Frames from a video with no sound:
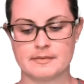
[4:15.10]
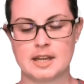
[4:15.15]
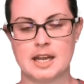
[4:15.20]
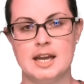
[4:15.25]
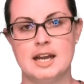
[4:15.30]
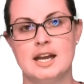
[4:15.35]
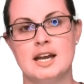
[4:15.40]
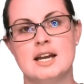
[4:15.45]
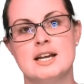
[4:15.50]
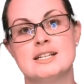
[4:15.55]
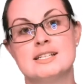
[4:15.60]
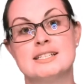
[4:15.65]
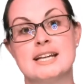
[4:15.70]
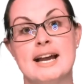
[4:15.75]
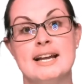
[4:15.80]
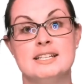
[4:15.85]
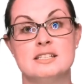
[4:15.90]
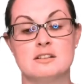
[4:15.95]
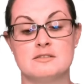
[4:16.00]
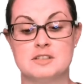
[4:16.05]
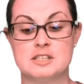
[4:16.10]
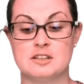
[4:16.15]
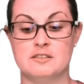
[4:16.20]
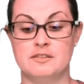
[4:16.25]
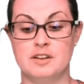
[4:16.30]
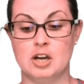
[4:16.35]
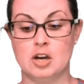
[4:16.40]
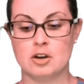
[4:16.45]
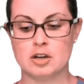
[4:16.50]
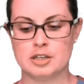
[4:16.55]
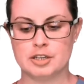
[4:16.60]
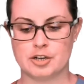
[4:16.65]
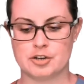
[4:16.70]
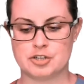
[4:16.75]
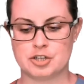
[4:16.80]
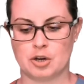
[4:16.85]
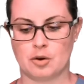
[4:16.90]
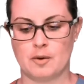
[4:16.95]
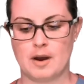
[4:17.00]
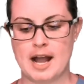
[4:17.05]
Signs of severe allergic
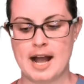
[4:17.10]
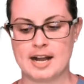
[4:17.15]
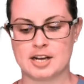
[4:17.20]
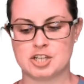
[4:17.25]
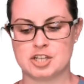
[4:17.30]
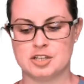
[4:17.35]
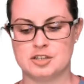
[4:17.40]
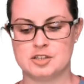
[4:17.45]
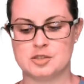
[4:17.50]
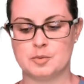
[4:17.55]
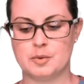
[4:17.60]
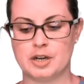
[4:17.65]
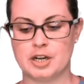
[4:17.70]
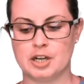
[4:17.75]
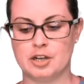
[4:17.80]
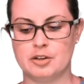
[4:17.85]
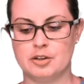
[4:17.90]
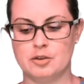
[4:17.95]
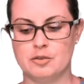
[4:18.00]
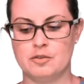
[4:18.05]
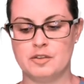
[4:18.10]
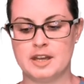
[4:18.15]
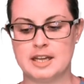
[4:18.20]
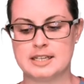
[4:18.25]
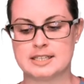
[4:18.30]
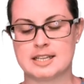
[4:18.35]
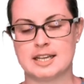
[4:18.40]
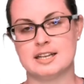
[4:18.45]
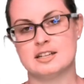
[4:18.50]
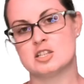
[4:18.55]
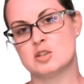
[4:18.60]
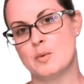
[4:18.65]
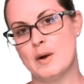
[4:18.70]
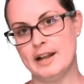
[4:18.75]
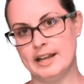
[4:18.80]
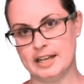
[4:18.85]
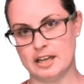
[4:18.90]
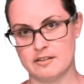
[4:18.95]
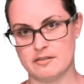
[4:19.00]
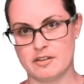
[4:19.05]
reactions would include things like swelling
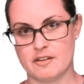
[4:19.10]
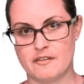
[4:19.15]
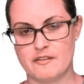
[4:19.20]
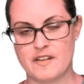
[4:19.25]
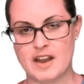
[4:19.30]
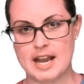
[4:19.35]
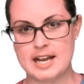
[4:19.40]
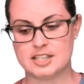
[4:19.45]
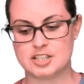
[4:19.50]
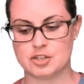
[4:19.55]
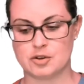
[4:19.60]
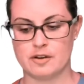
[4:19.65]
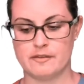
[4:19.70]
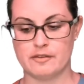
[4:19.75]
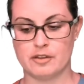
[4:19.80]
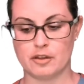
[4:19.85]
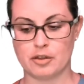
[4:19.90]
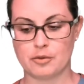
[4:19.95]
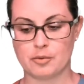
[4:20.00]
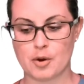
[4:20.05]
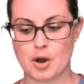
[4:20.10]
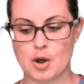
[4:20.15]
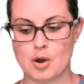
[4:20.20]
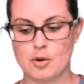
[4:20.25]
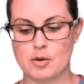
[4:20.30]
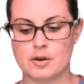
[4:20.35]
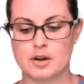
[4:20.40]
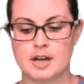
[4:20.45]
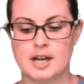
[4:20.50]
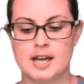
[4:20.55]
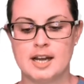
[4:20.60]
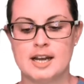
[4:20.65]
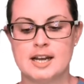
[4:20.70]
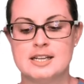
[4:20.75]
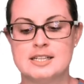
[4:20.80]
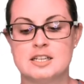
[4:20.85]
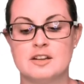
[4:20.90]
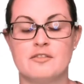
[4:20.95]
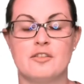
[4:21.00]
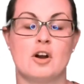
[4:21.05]
of the face or of the throat,
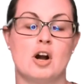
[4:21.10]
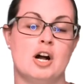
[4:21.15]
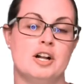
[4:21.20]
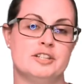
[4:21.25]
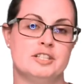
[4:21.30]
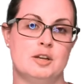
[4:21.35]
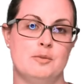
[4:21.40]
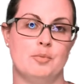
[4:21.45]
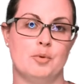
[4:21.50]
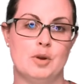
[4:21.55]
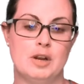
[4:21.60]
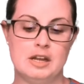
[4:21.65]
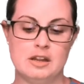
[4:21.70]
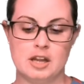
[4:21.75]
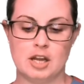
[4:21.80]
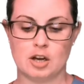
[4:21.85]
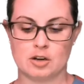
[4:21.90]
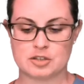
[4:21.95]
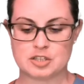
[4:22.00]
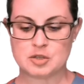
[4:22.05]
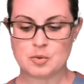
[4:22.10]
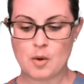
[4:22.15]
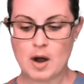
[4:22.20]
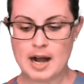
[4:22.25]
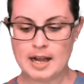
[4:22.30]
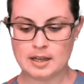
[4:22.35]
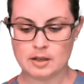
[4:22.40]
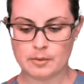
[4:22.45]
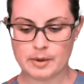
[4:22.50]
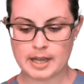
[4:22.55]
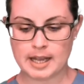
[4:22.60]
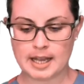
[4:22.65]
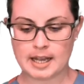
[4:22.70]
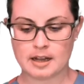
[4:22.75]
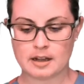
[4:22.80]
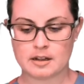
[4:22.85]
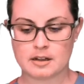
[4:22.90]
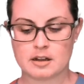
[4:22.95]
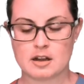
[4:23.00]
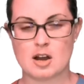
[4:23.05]
difficulty breathing or swallowing,
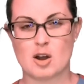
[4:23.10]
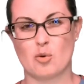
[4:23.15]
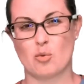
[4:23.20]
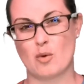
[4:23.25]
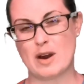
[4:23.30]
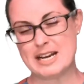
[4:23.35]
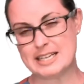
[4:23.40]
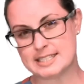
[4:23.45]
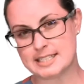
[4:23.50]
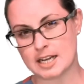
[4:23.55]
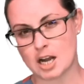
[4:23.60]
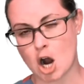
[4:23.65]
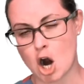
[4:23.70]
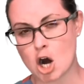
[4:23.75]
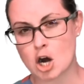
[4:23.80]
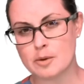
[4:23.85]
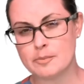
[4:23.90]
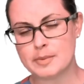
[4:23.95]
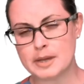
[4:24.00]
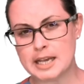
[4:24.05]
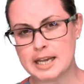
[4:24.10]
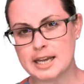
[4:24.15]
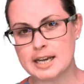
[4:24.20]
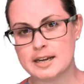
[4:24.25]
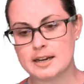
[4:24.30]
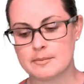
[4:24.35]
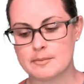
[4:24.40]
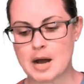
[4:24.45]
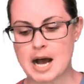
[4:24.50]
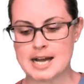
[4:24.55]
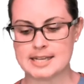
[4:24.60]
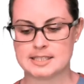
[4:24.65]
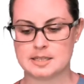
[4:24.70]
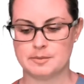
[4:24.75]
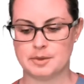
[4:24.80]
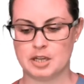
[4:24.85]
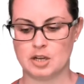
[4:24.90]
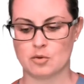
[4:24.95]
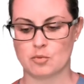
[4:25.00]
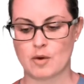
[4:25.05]
a racing heartbeat, possibly
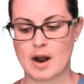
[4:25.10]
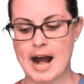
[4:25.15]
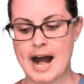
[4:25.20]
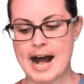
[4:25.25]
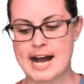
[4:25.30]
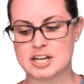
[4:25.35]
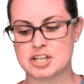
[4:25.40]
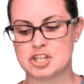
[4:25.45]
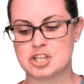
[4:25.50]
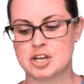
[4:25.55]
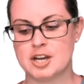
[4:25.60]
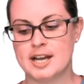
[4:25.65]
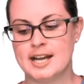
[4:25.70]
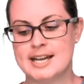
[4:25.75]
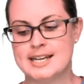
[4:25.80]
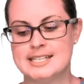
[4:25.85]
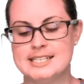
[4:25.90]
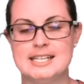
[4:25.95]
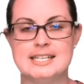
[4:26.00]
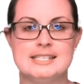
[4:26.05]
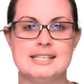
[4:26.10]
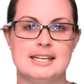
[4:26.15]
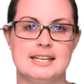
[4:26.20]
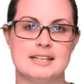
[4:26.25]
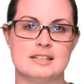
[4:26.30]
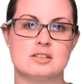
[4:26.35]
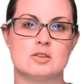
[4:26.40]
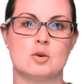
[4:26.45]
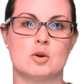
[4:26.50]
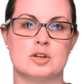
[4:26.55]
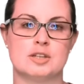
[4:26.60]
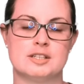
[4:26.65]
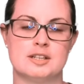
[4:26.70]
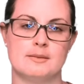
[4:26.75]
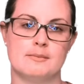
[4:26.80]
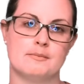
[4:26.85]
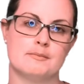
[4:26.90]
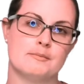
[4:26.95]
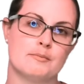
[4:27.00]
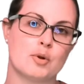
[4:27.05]
a rash, dizziness, or some
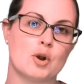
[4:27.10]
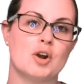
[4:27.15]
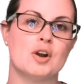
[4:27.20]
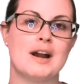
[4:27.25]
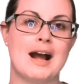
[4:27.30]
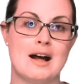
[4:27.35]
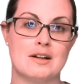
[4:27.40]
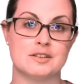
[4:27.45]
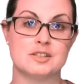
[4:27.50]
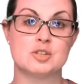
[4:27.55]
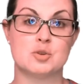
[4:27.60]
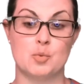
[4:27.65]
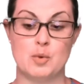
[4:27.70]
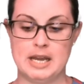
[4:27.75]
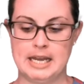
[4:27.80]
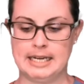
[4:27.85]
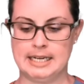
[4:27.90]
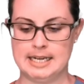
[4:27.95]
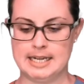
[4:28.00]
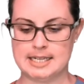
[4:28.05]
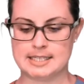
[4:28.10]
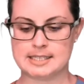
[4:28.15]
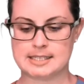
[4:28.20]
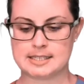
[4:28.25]
pronounced weakness.